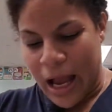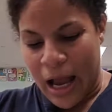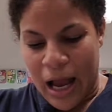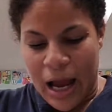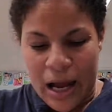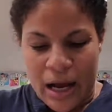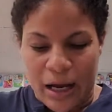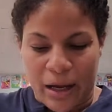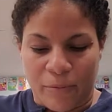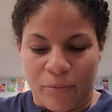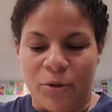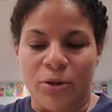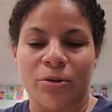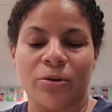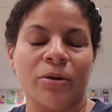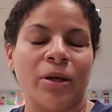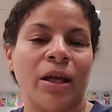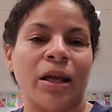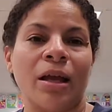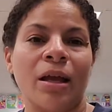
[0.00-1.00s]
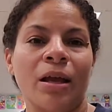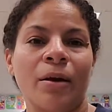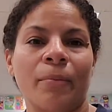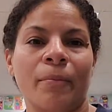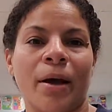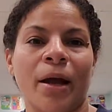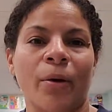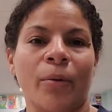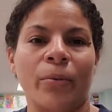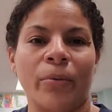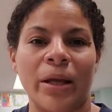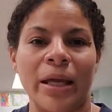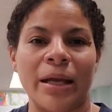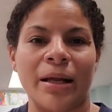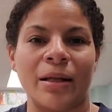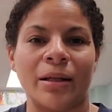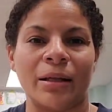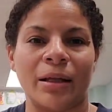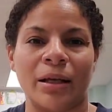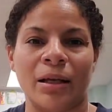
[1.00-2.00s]
I'm doing my
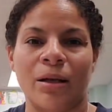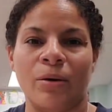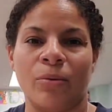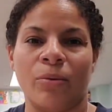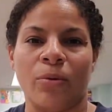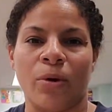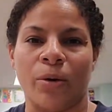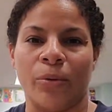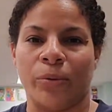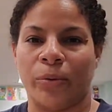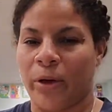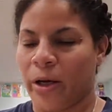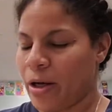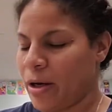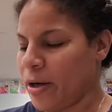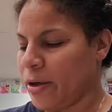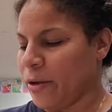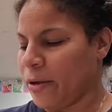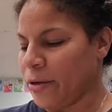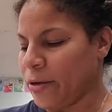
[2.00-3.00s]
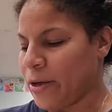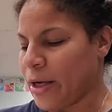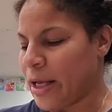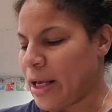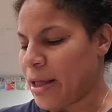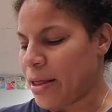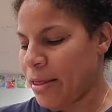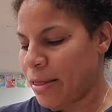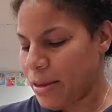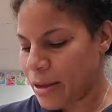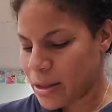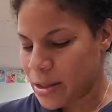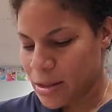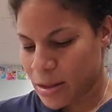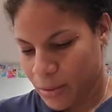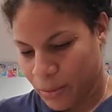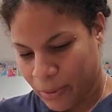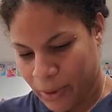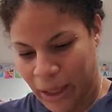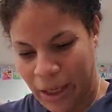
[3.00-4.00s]
weekly what we are learning this
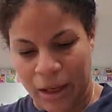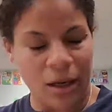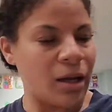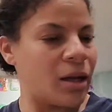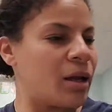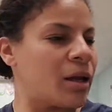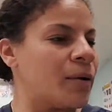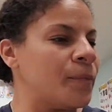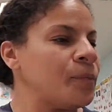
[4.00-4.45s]
week.